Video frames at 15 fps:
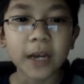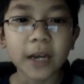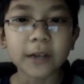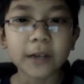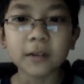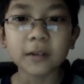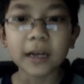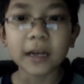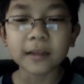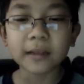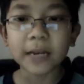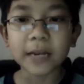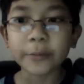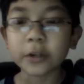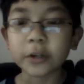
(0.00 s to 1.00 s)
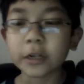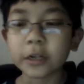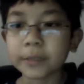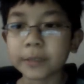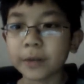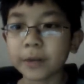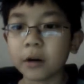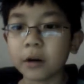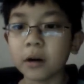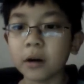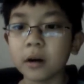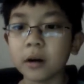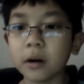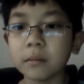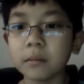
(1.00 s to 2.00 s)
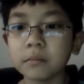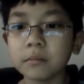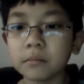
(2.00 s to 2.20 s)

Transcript: I know last time we talked about, uh,